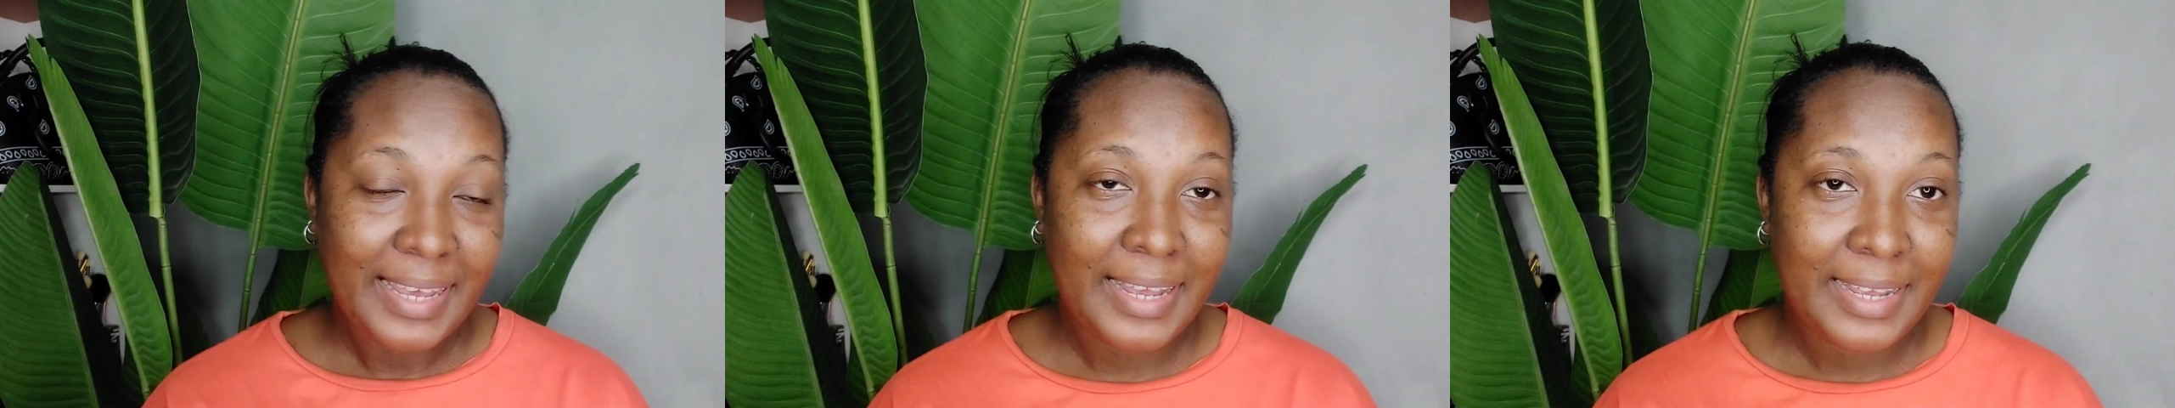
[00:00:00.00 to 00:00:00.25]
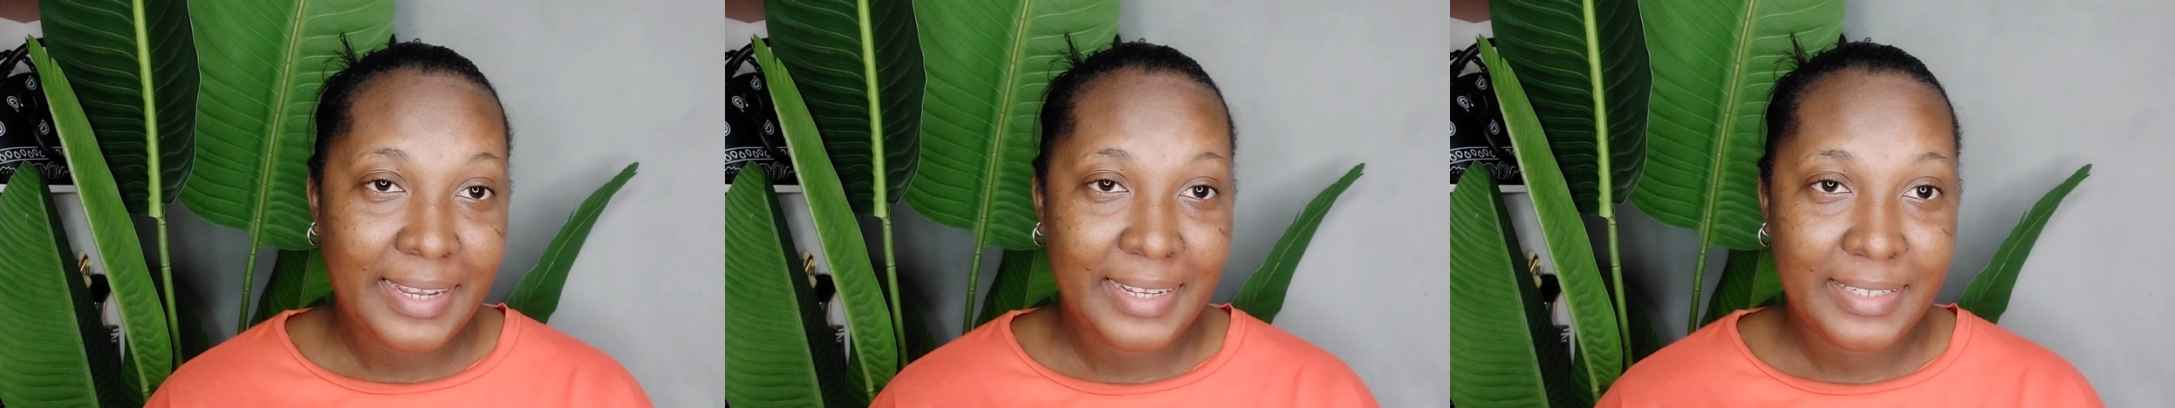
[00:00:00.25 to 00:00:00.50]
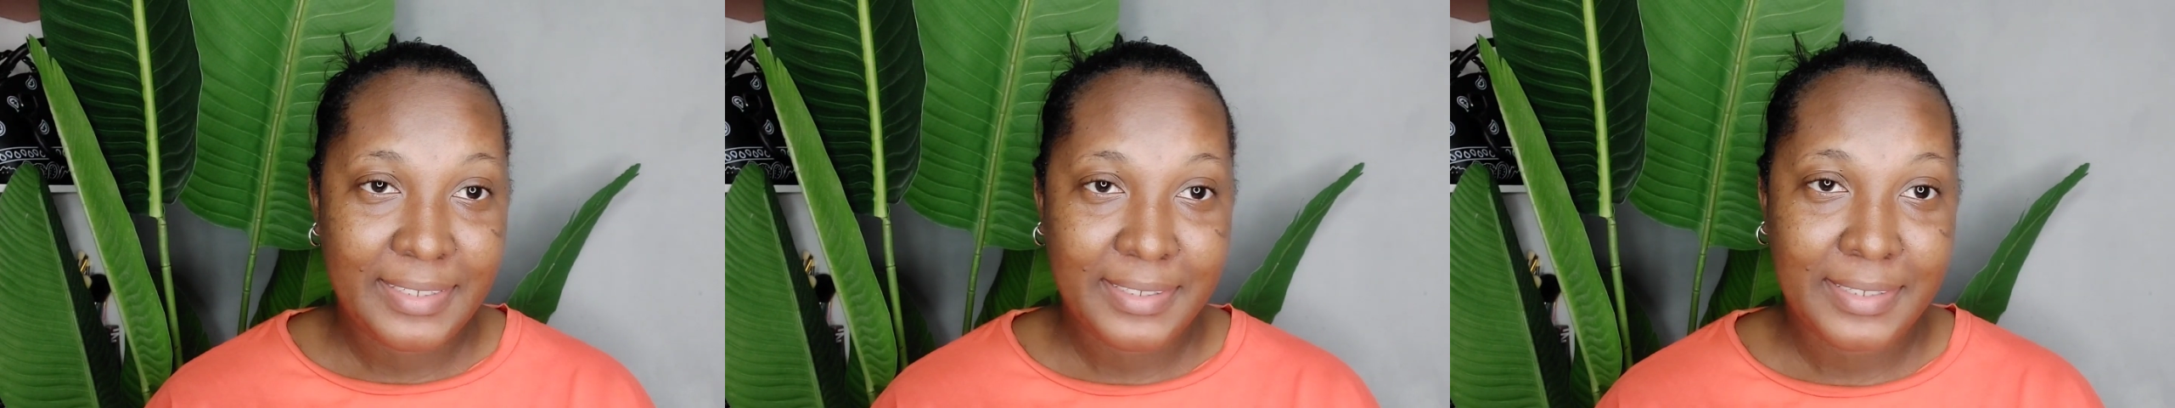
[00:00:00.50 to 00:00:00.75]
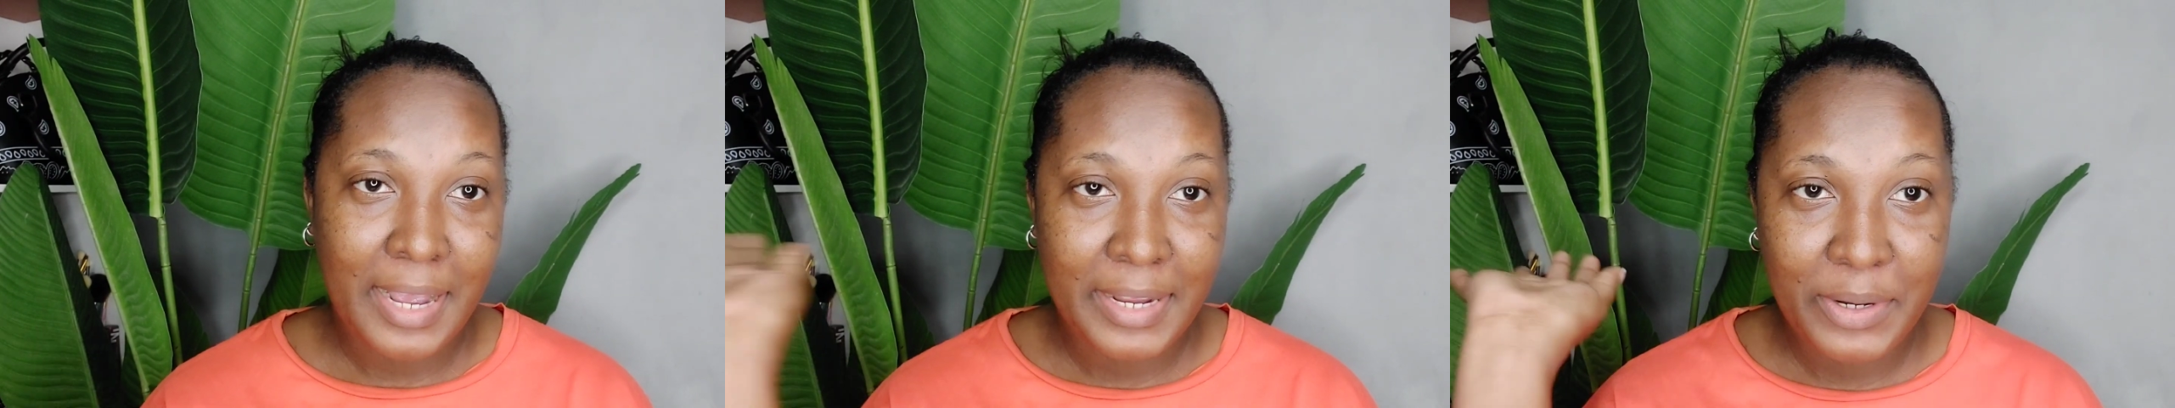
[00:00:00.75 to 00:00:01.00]

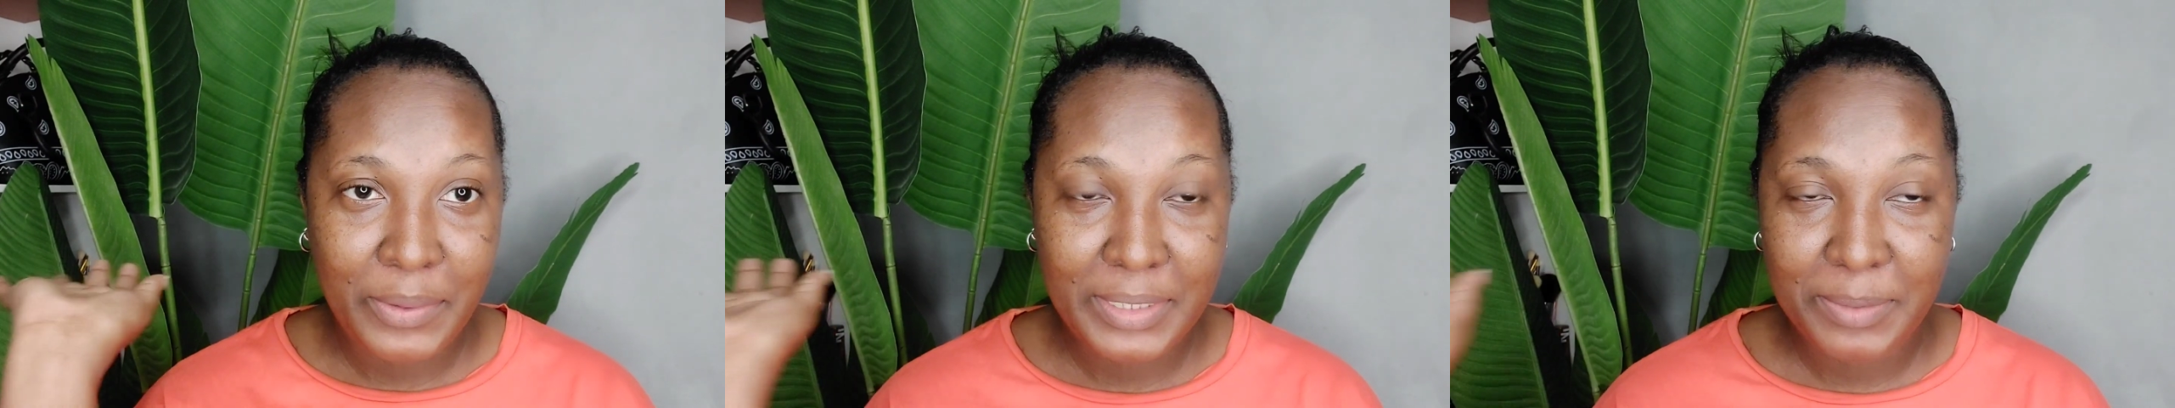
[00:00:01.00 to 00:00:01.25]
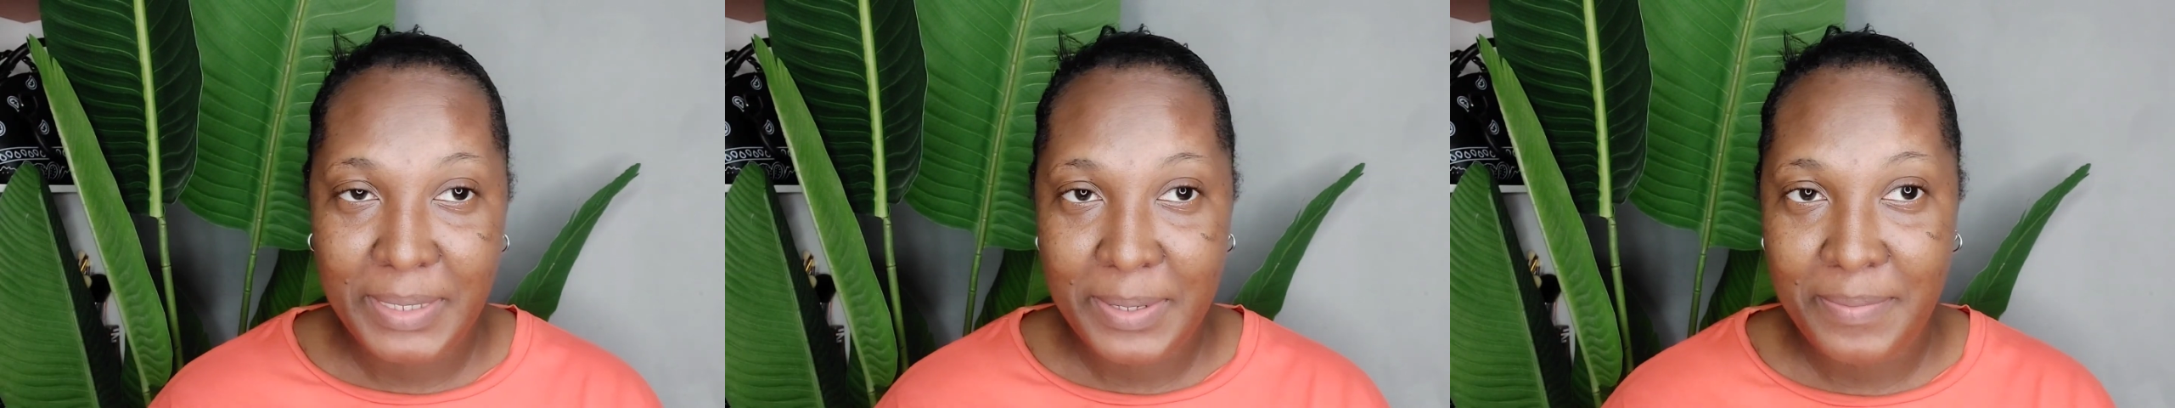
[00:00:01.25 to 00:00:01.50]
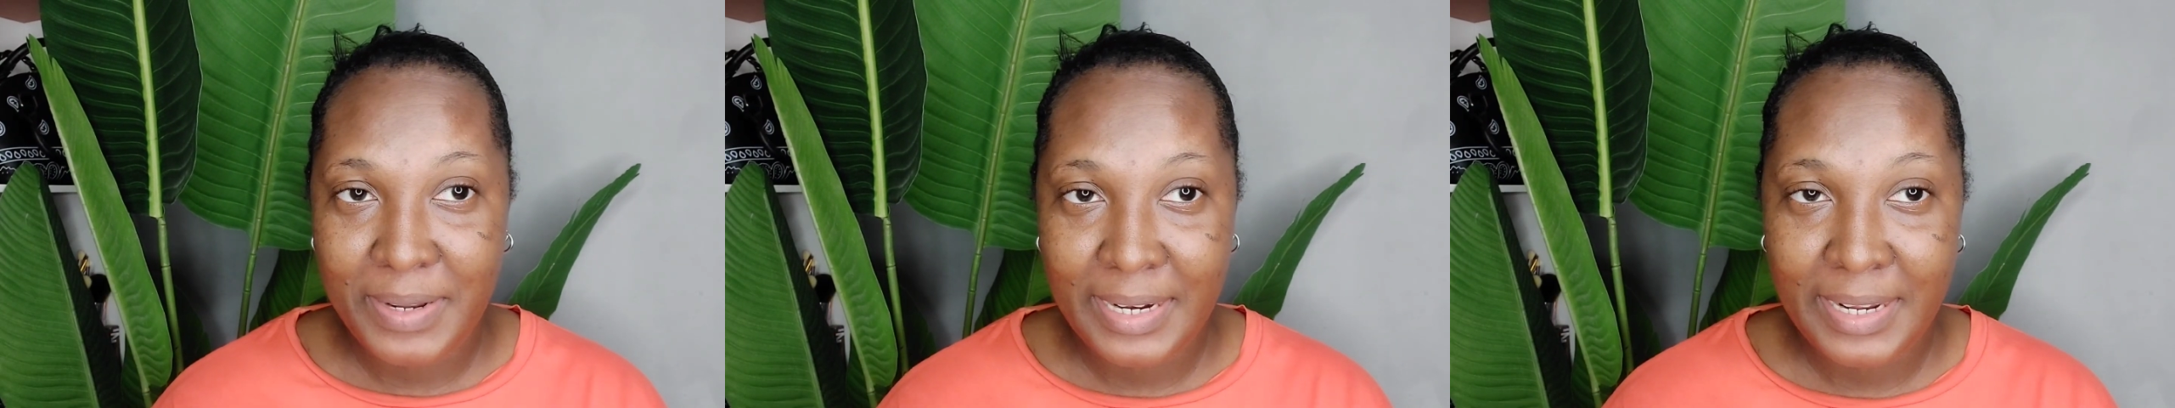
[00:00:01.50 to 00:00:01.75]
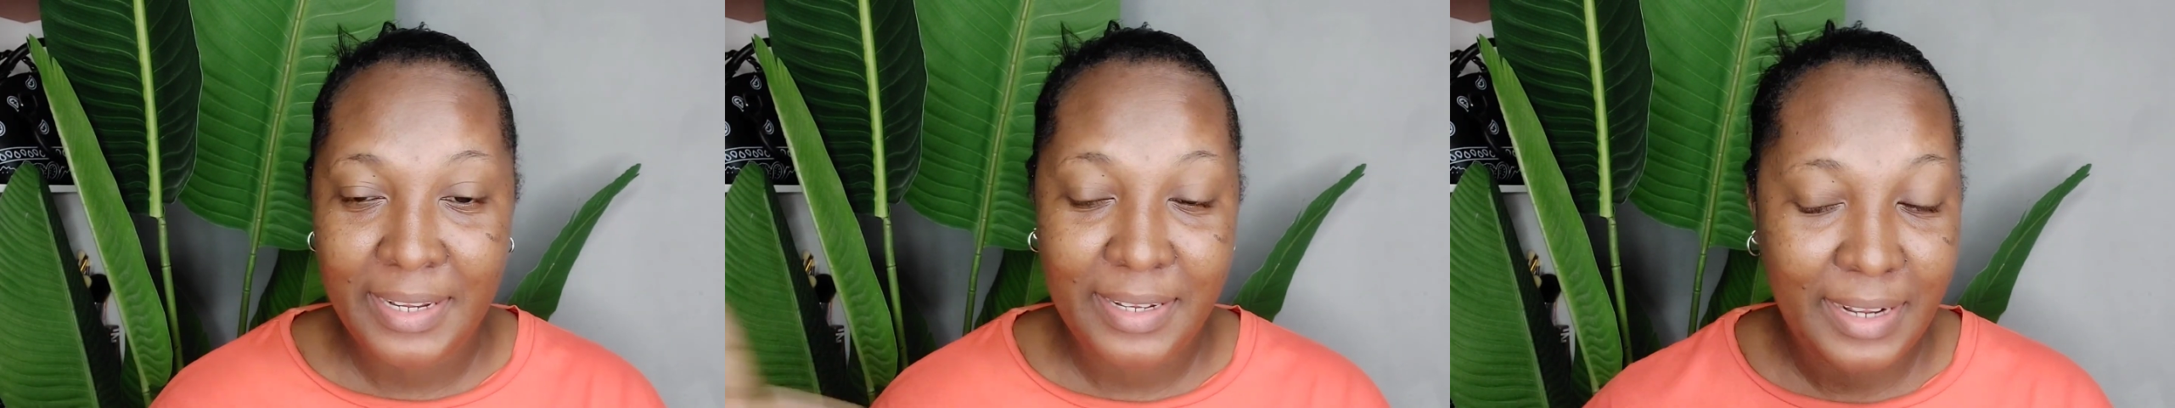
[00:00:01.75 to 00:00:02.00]
guys, I know it's been a
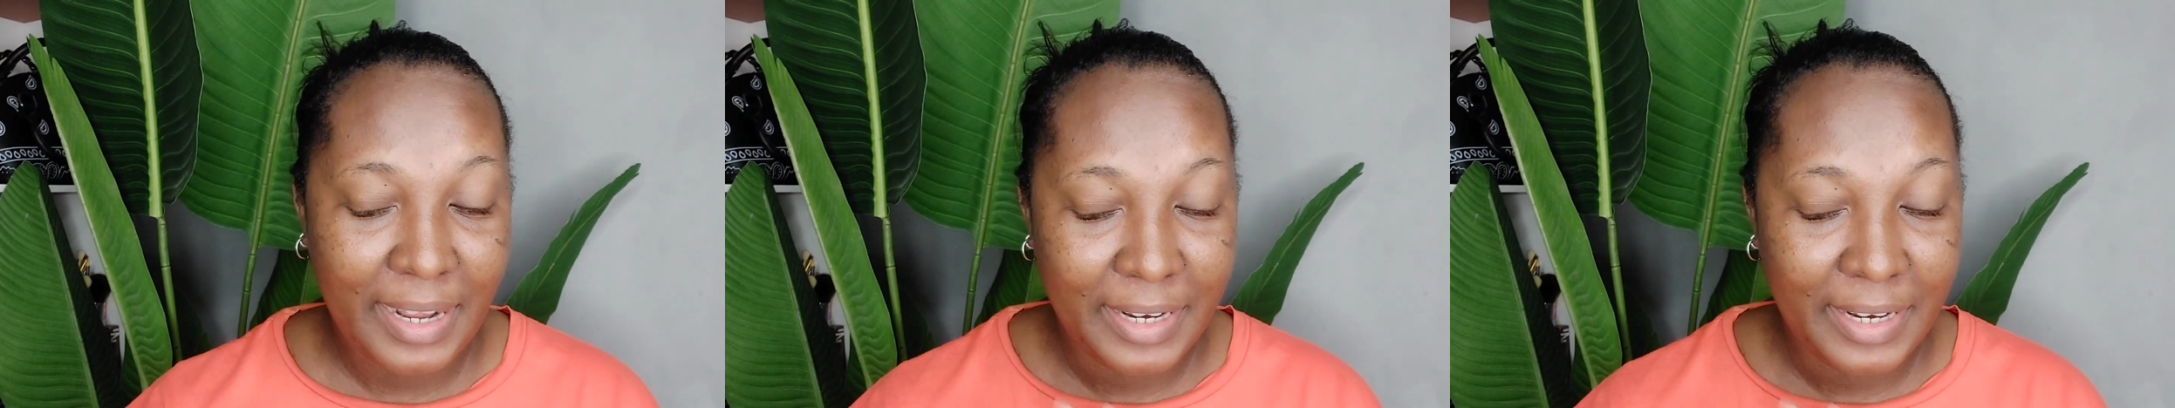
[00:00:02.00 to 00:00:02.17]
minute,